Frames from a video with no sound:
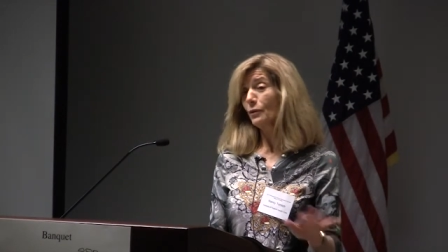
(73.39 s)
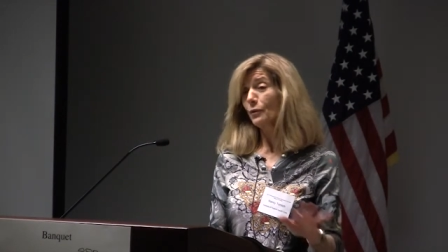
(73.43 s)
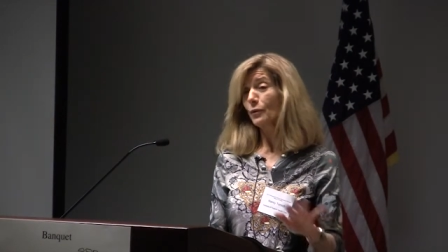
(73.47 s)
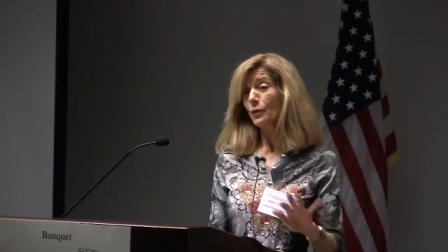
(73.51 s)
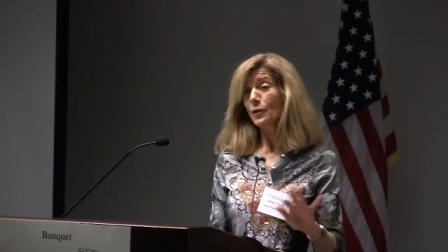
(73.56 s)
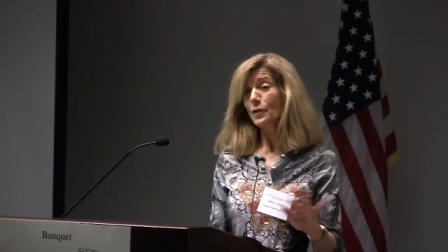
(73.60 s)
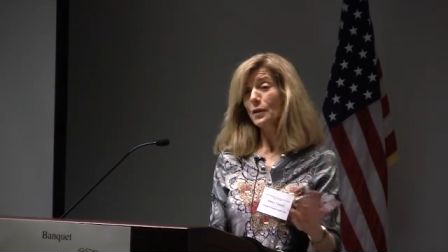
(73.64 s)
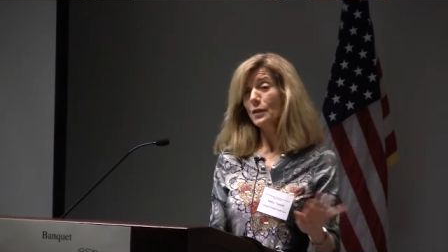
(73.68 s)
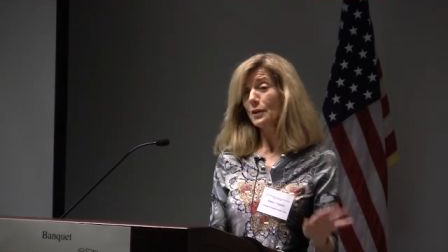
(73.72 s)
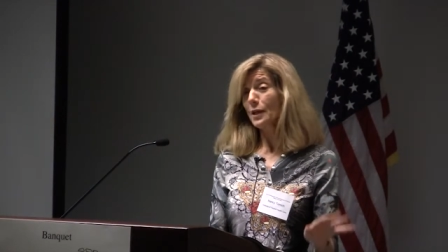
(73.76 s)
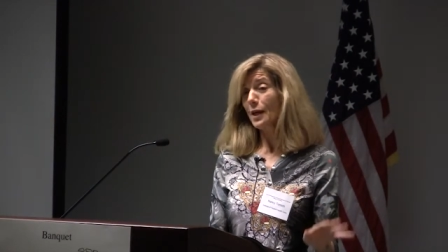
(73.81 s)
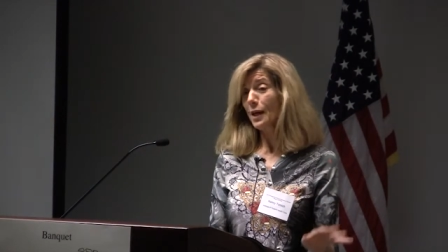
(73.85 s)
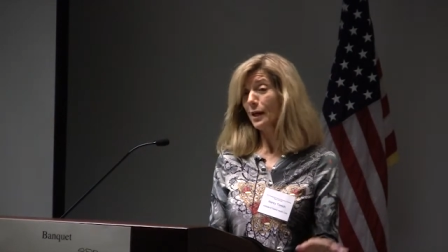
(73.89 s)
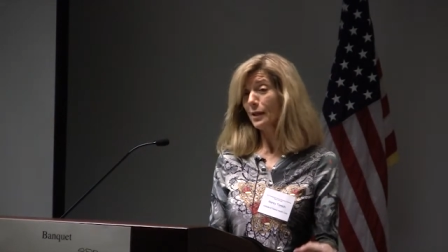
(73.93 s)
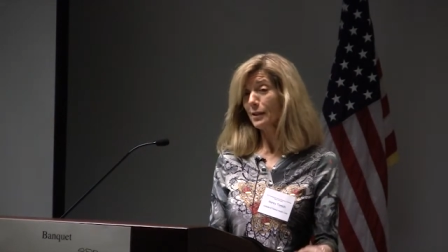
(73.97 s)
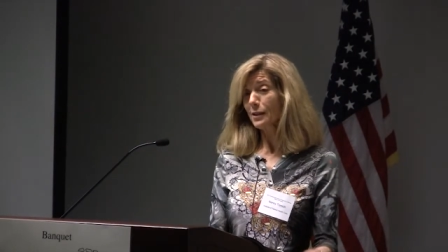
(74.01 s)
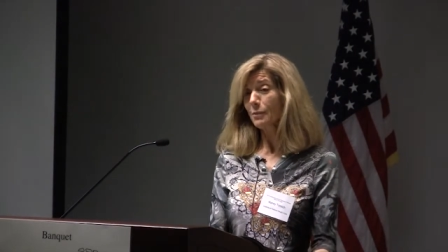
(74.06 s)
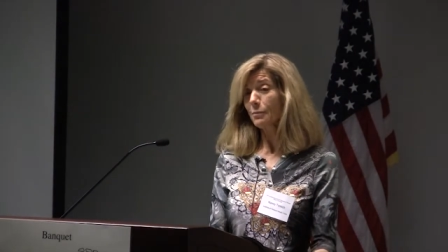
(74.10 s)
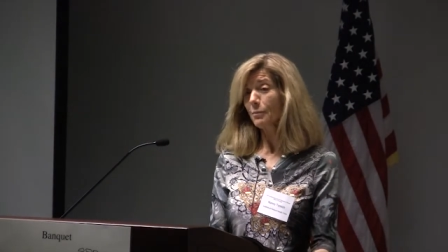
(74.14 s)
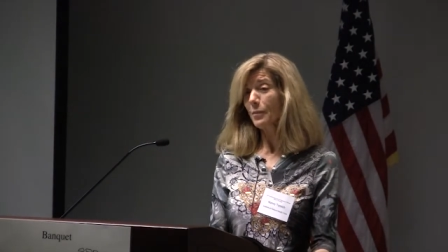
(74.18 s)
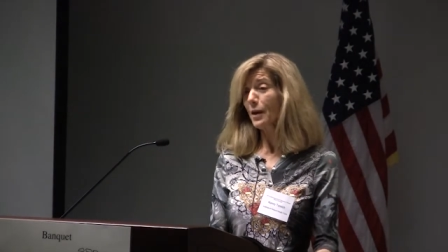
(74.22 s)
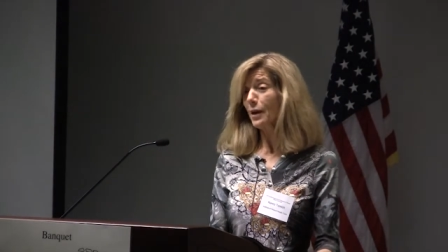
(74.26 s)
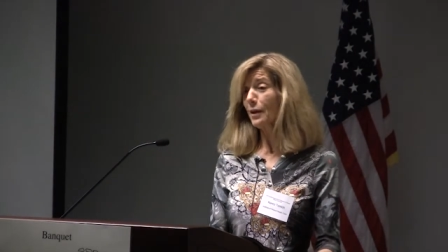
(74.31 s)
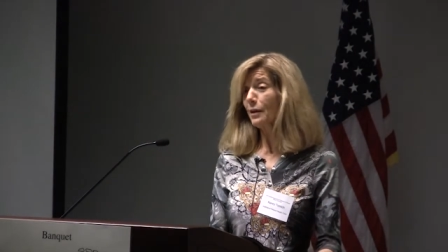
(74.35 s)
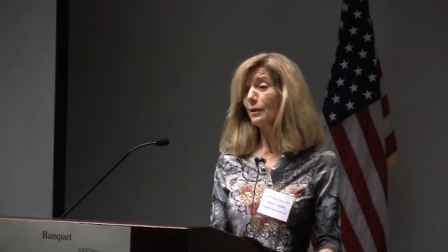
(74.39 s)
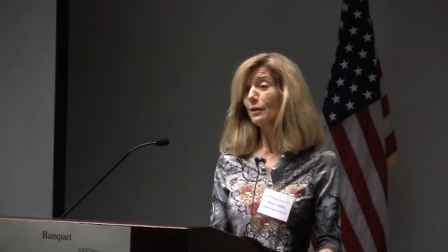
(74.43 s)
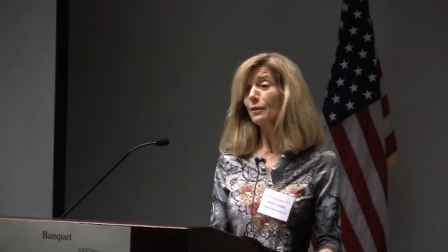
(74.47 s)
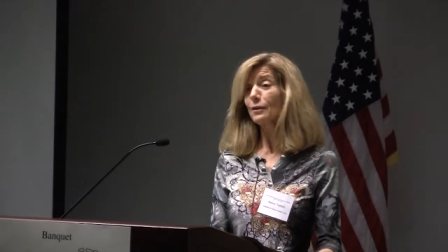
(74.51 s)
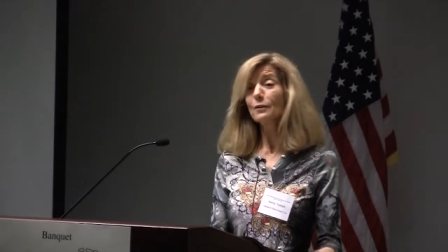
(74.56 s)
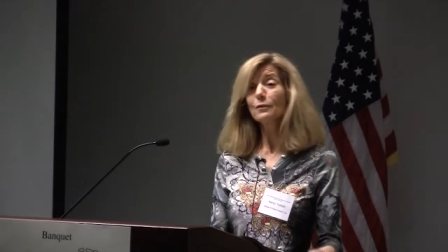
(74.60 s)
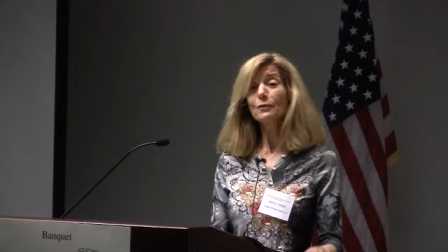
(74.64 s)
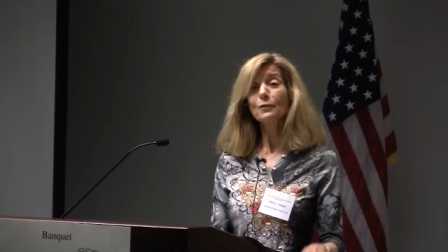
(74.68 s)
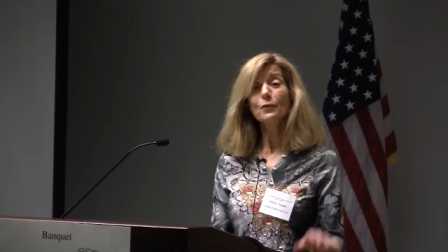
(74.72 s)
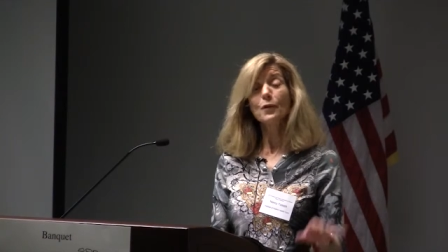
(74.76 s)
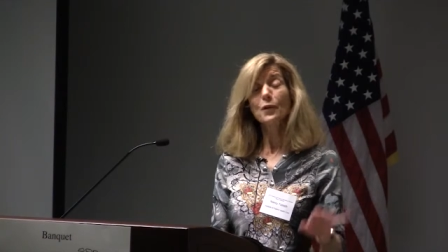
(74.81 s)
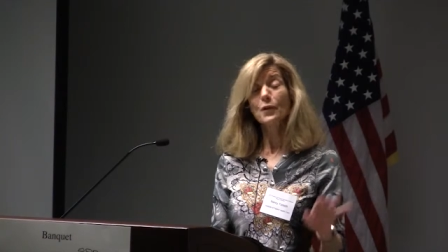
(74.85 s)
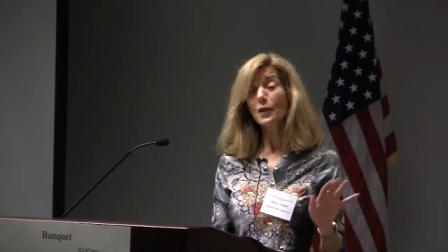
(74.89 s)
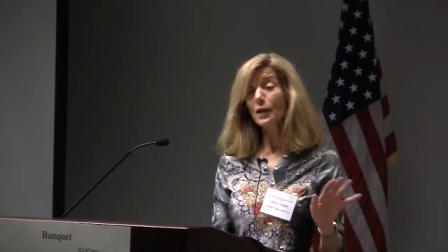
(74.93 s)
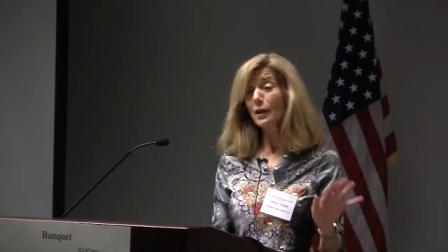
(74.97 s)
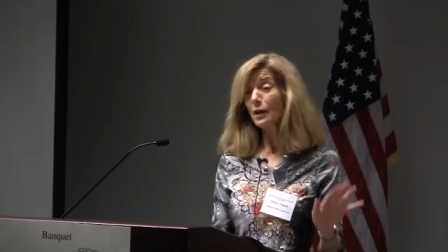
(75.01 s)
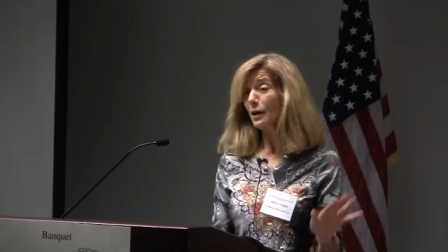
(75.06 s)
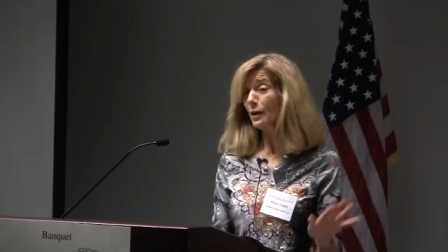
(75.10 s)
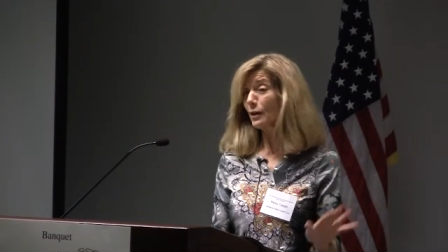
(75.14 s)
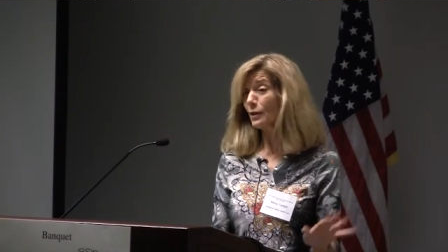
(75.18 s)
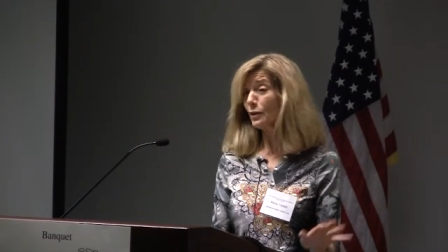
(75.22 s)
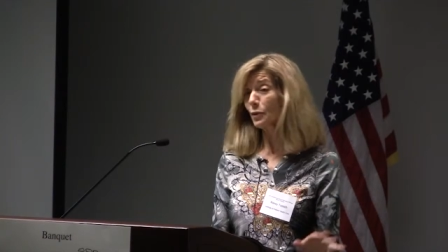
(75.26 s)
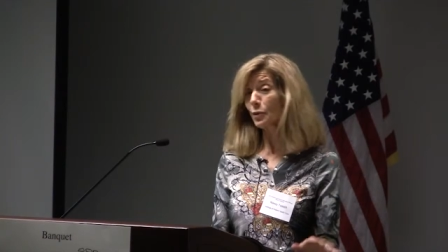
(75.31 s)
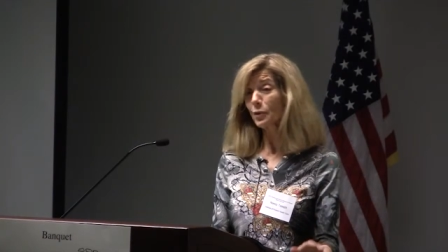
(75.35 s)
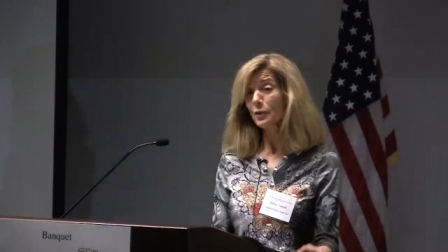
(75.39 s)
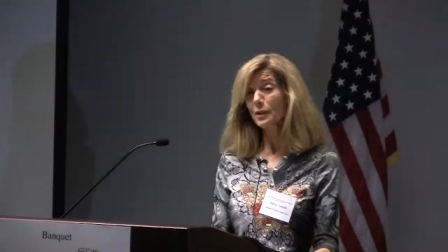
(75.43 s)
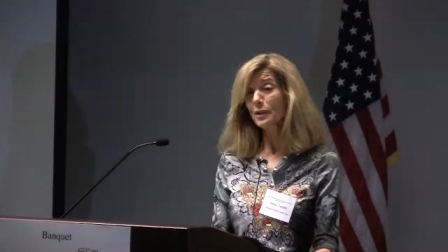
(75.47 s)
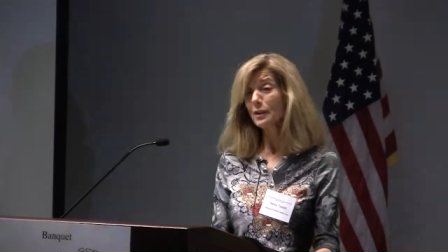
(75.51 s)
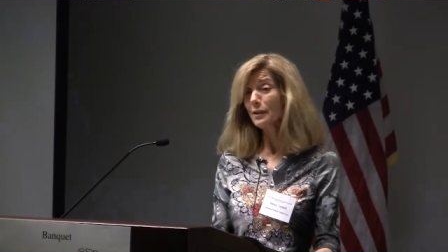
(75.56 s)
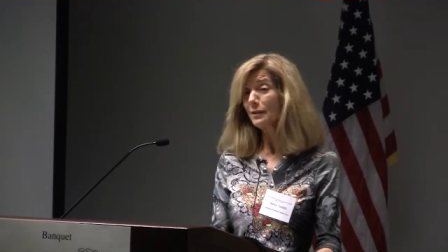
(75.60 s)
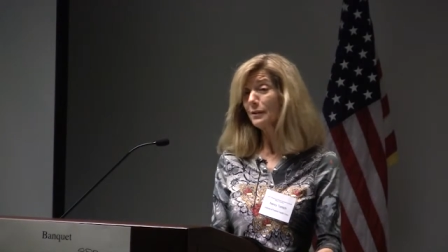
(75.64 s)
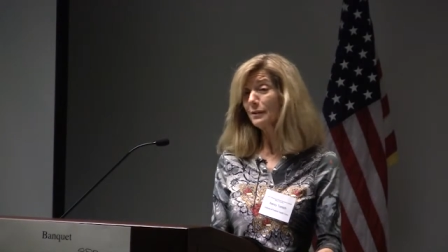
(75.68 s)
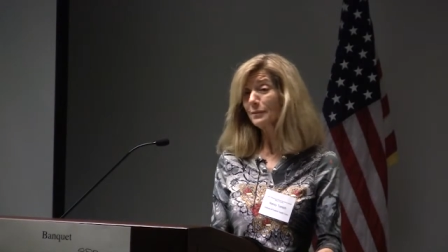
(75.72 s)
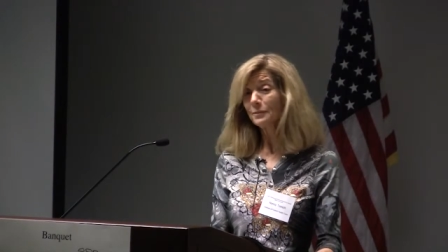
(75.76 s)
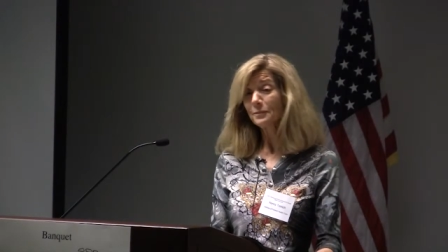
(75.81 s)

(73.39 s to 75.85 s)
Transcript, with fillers: for the taxpayer, for the country.